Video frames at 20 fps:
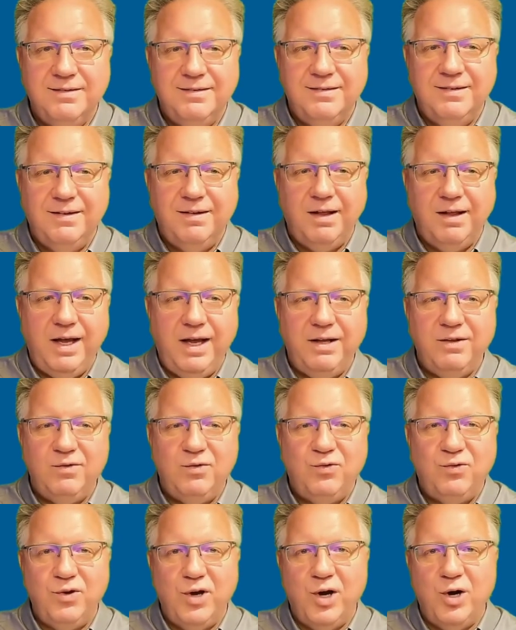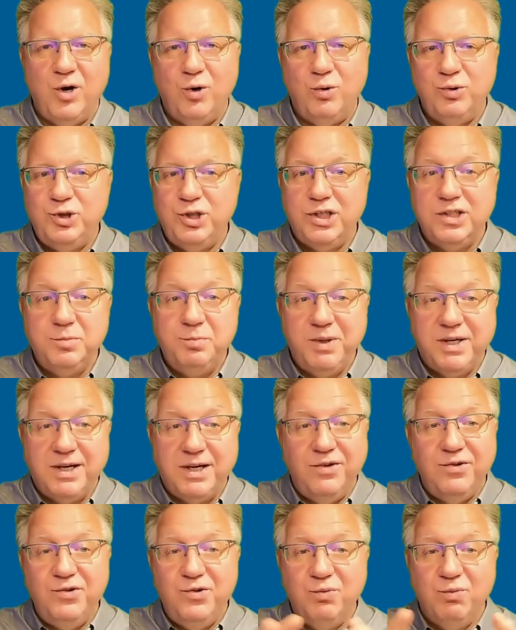And so just
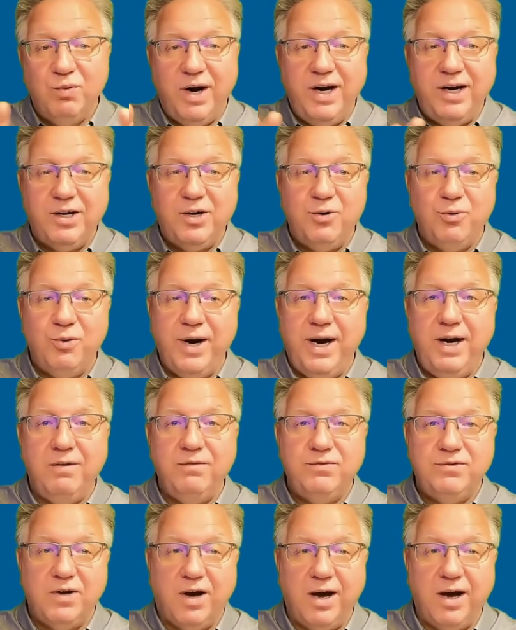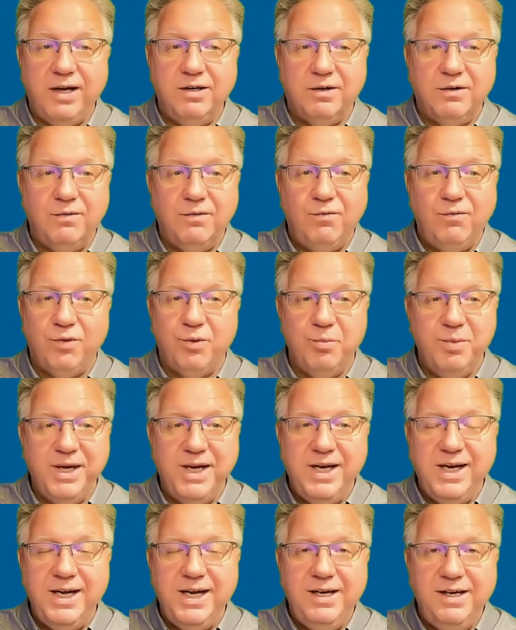because you write a creative title for the
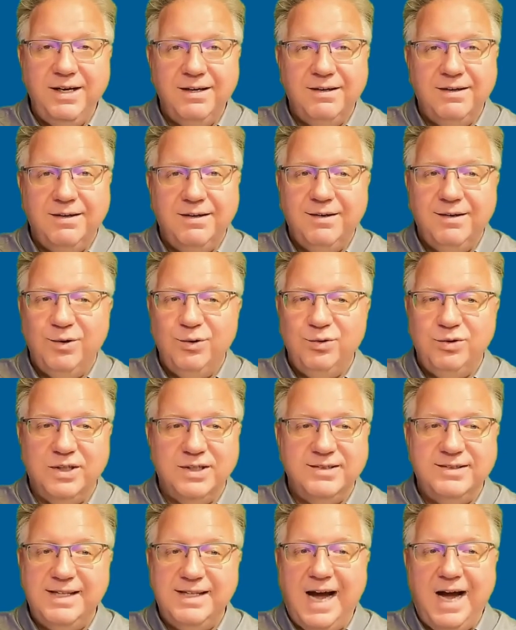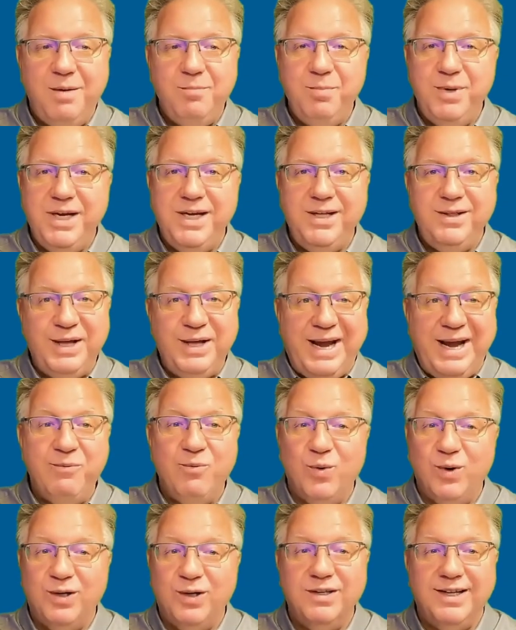meeting does not mean they
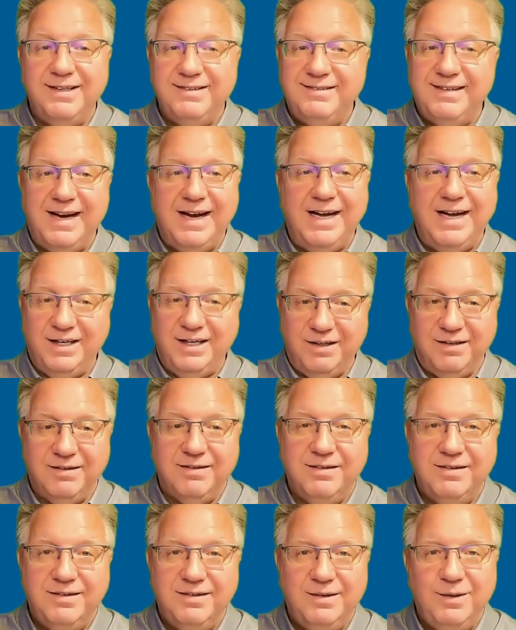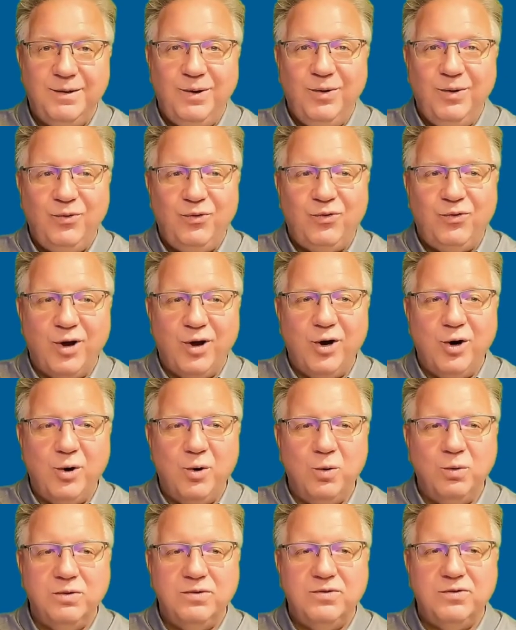will attend.
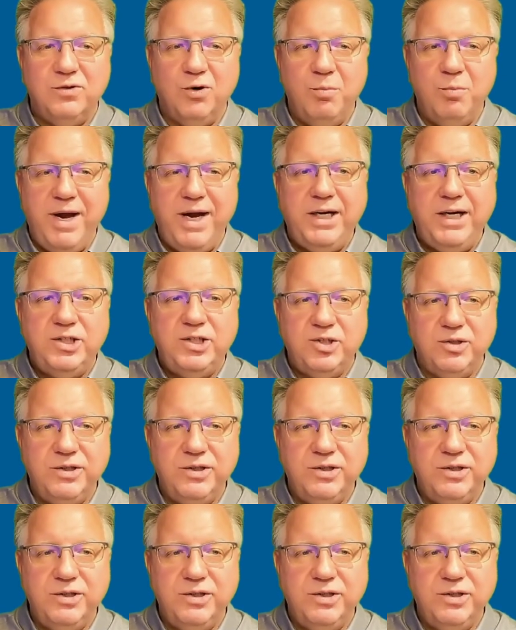So make sure you